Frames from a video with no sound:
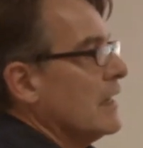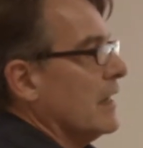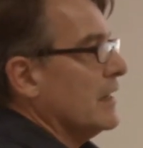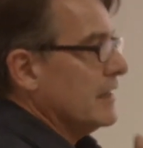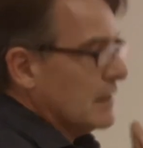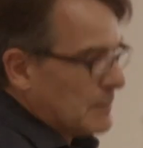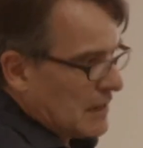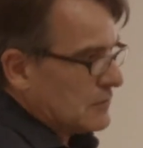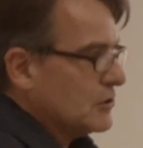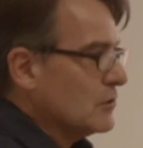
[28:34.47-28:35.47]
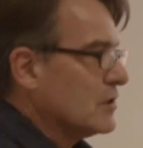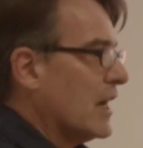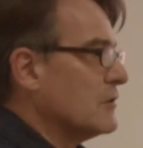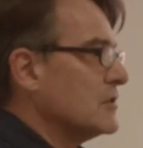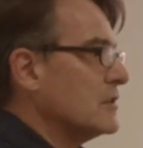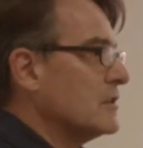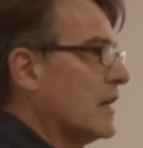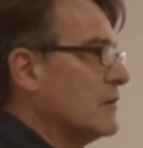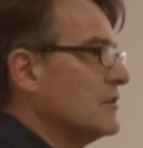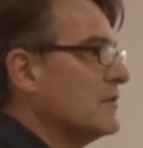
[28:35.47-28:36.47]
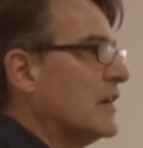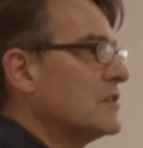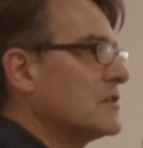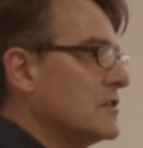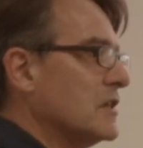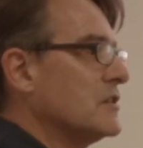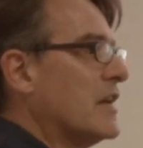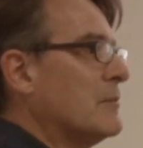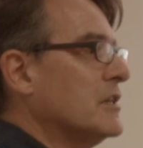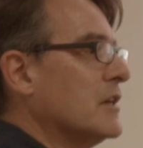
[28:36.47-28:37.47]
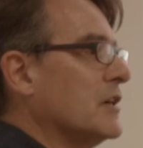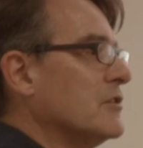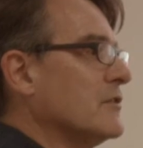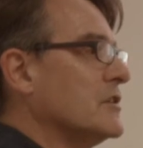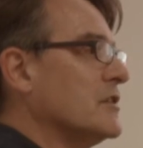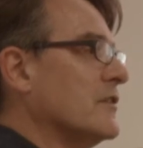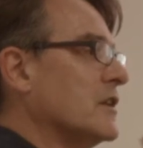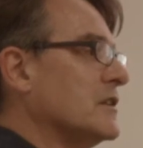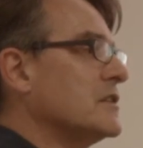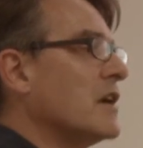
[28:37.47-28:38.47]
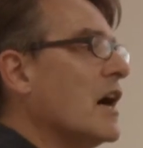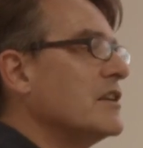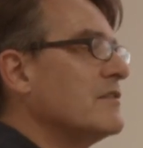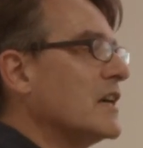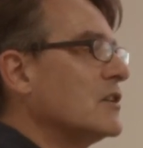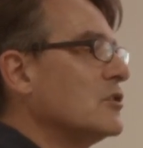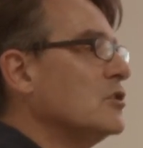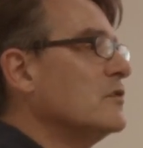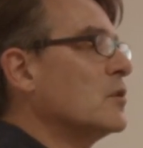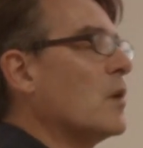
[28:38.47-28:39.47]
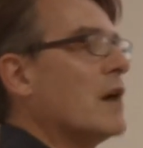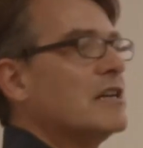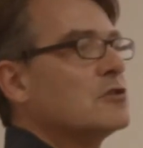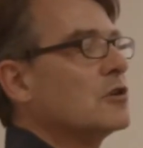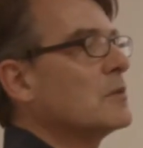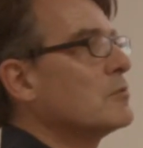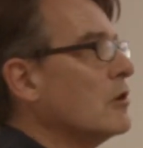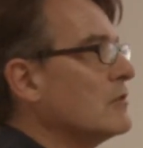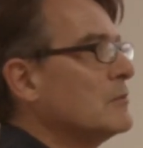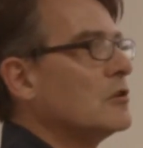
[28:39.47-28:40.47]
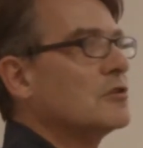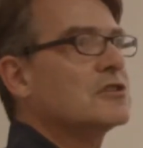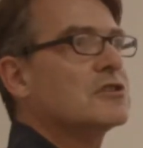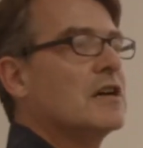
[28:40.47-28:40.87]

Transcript: In about 2000, I was invited to teach at Emily Carr University of Art and Design in Vancouver, where I taught a program called